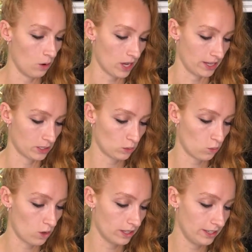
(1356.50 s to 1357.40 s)
Okay,
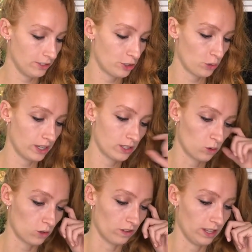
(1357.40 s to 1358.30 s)
swollen joints
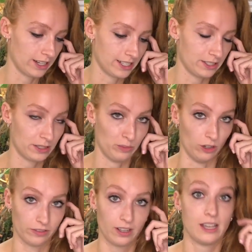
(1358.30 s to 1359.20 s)
or reluctance to
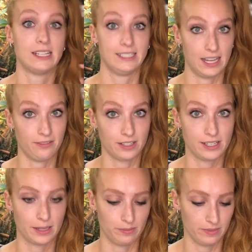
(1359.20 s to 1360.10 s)
move.
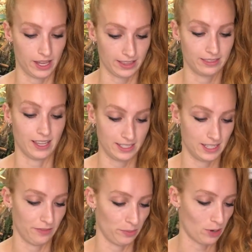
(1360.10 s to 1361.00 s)
Definitely, that's
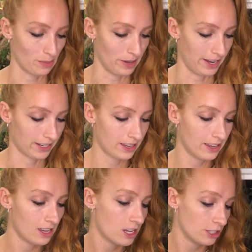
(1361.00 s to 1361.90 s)
definitely problematic.
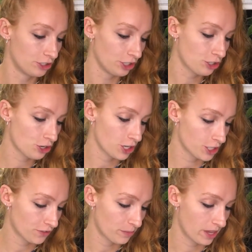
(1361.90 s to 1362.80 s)

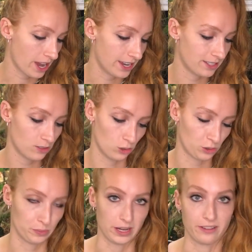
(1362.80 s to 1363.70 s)
Discharge from the eyes,
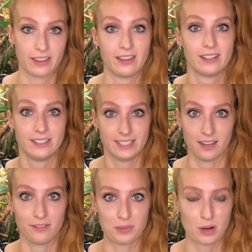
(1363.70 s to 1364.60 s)
nose, or mouth.
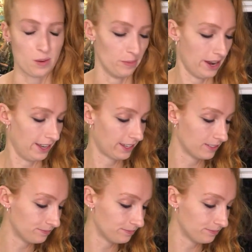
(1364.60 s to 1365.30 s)
Definitely problematic.